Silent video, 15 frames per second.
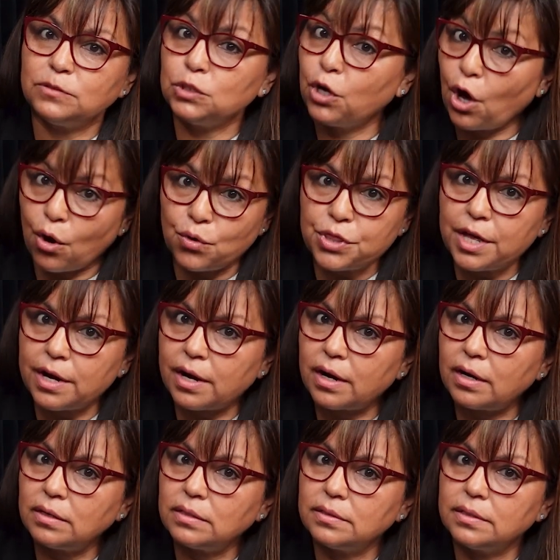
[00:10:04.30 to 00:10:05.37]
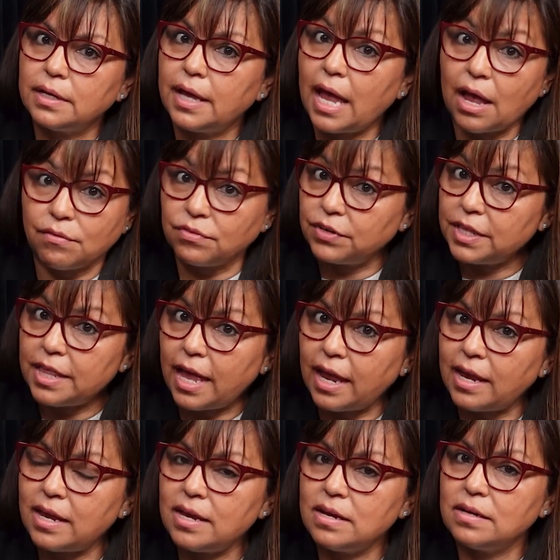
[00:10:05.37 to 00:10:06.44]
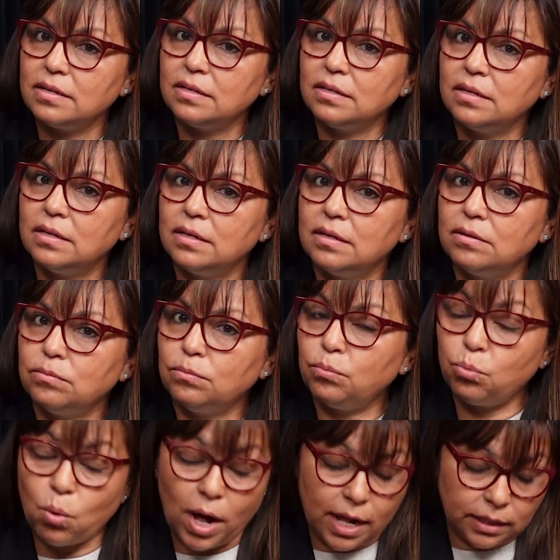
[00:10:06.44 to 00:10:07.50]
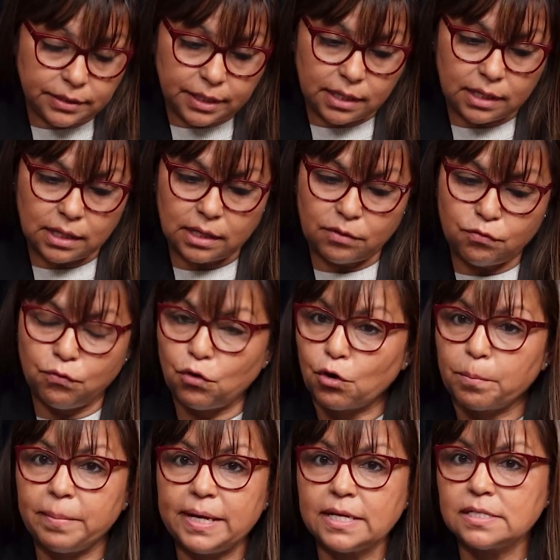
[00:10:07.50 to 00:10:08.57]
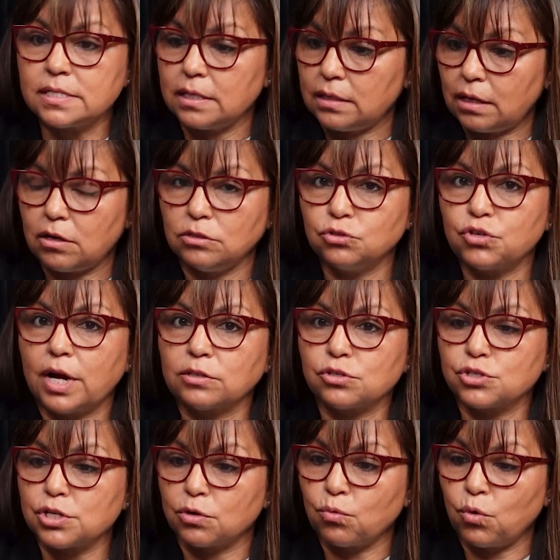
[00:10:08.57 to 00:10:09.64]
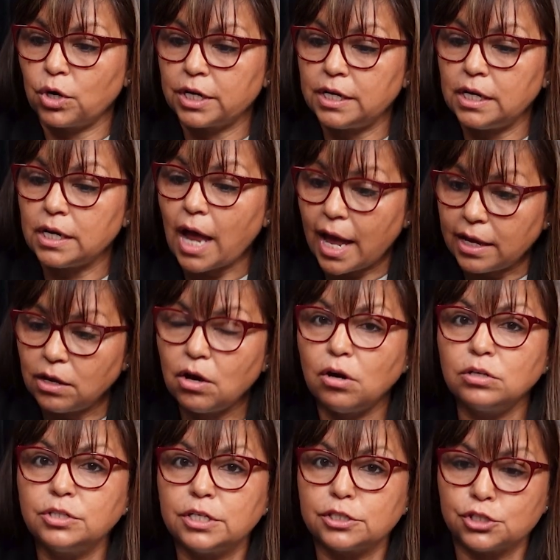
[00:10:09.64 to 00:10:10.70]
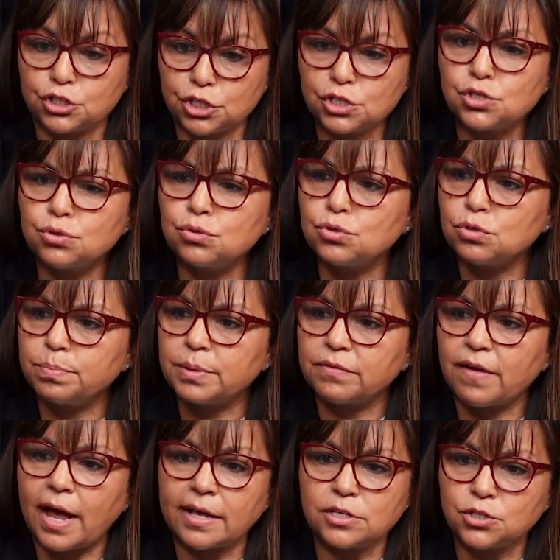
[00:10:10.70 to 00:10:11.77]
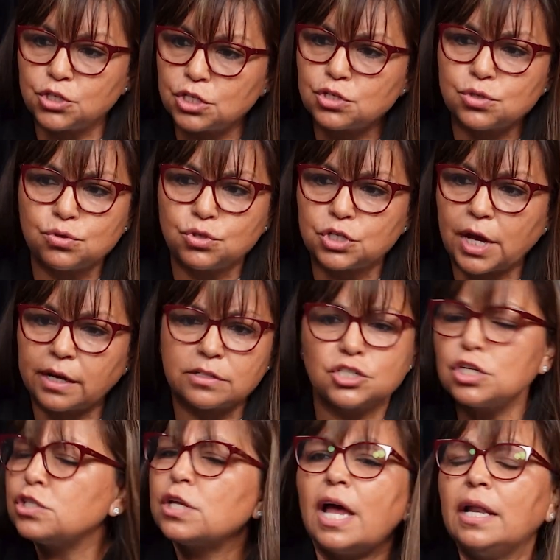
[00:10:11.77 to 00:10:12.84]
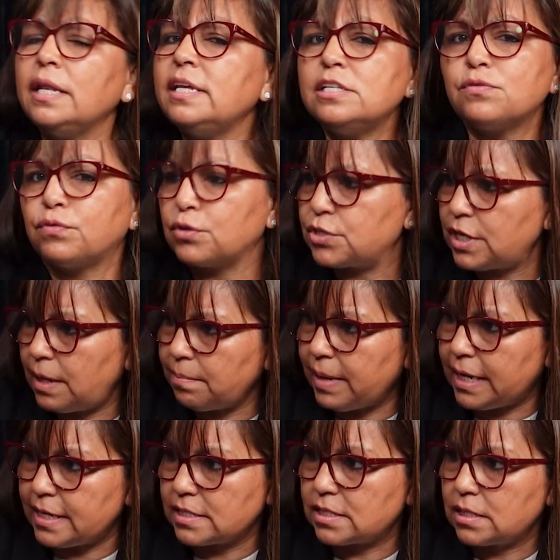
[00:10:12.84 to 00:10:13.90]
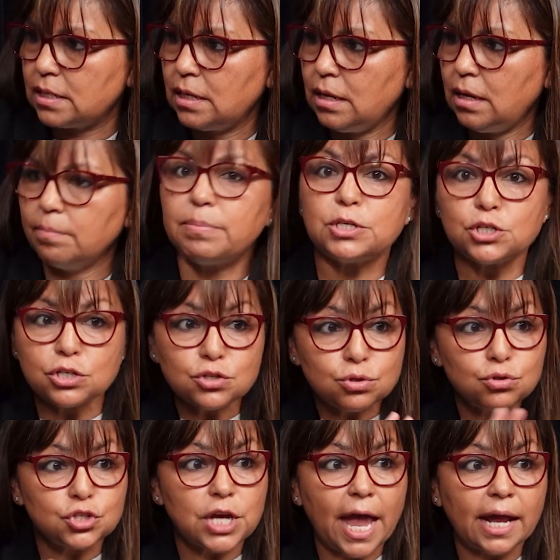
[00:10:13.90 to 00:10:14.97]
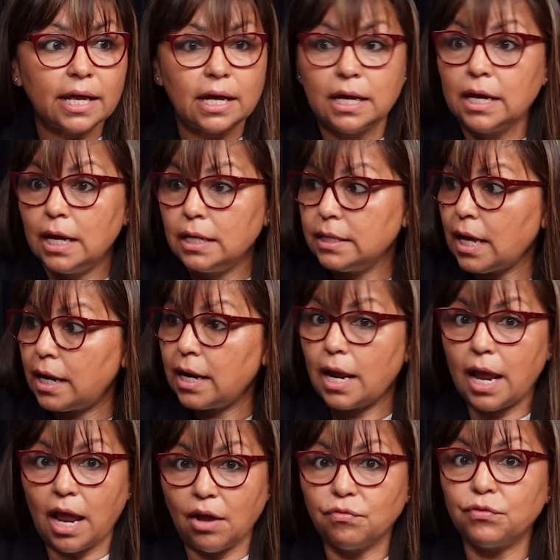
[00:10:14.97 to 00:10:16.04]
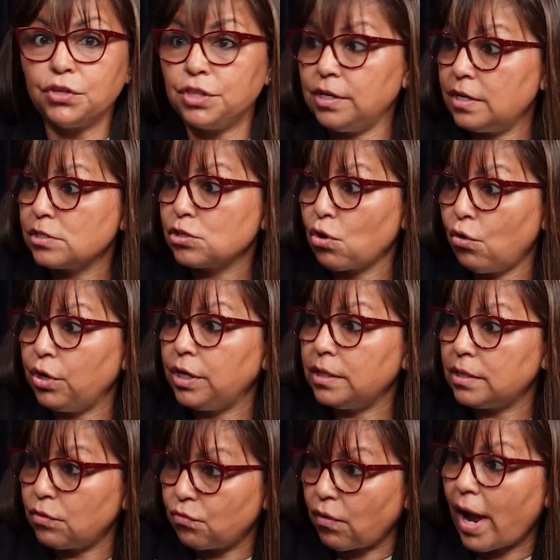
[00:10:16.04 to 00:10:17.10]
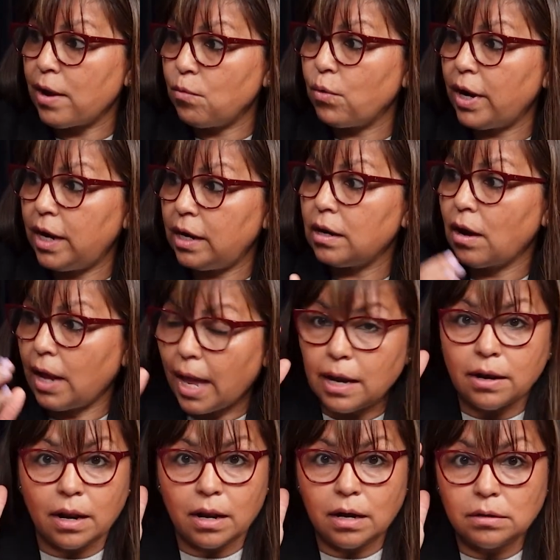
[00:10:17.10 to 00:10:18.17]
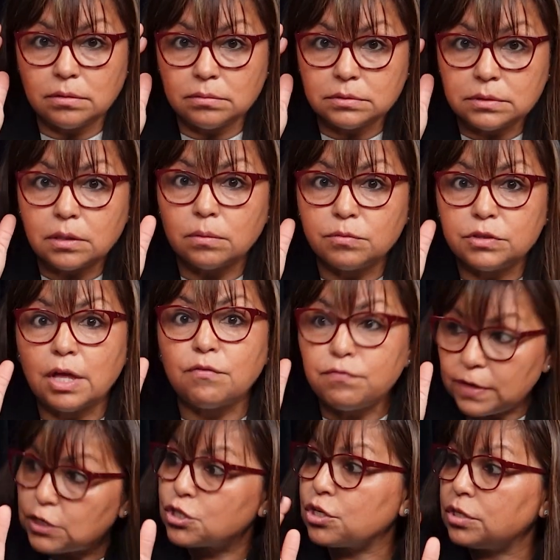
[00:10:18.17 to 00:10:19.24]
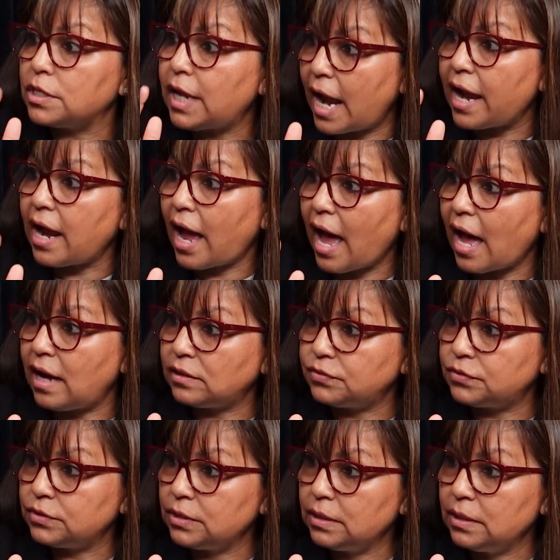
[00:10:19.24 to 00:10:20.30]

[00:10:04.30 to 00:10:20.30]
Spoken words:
go there every day while the foremen and the contractors are working. I go there just to supervise, just to check, just at least for 10 minutes, but just to check that everything is going the right way and the vision that I have.